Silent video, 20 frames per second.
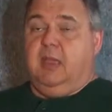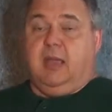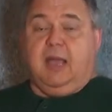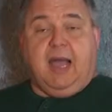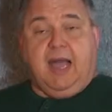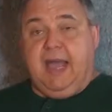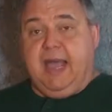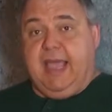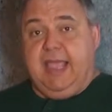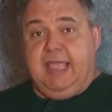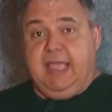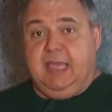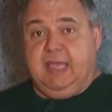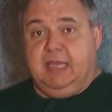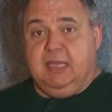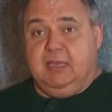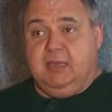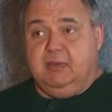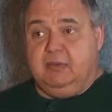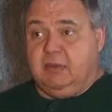I
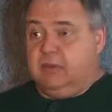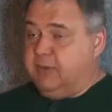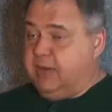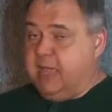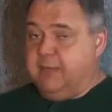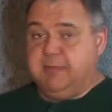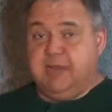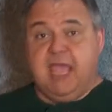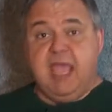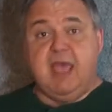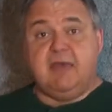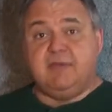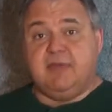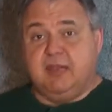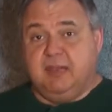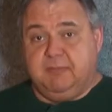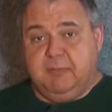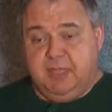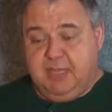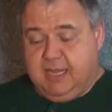don't happen to have
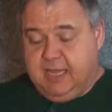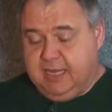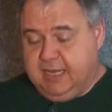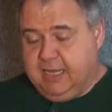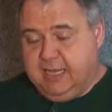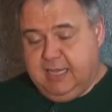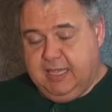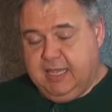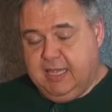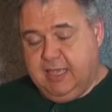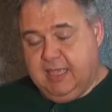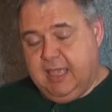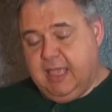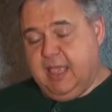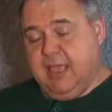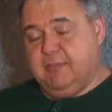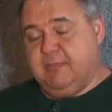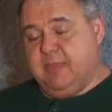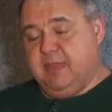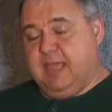any
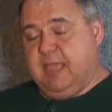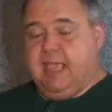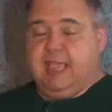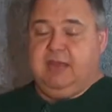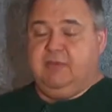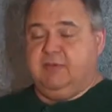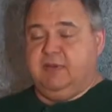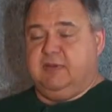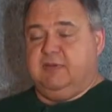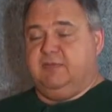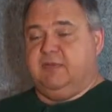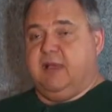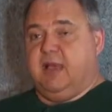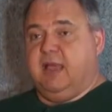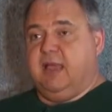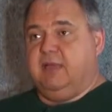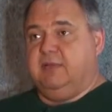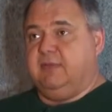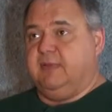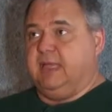
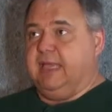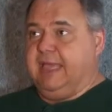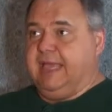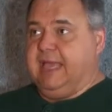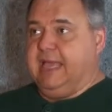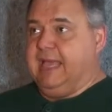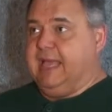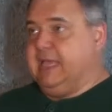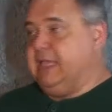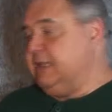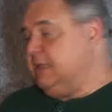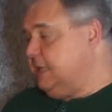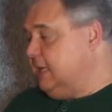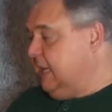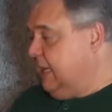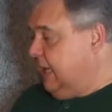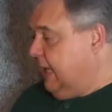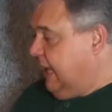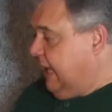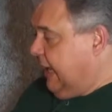M855, and
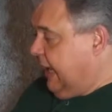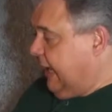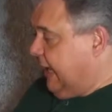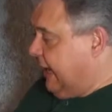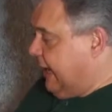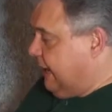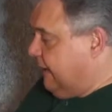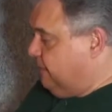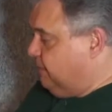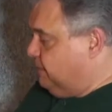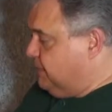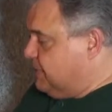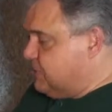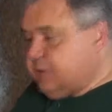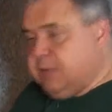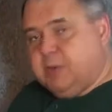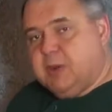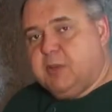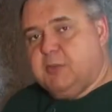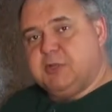
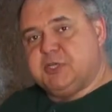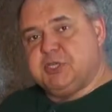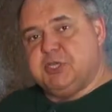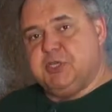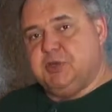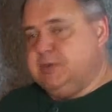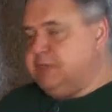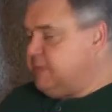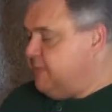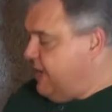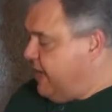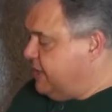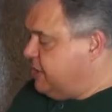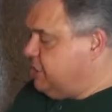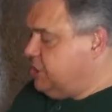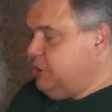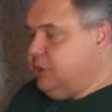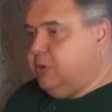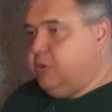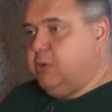so what I want you to do is
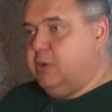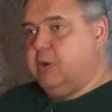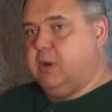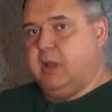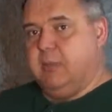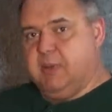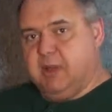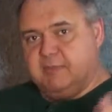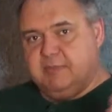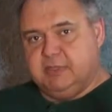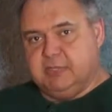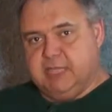imagine you're above a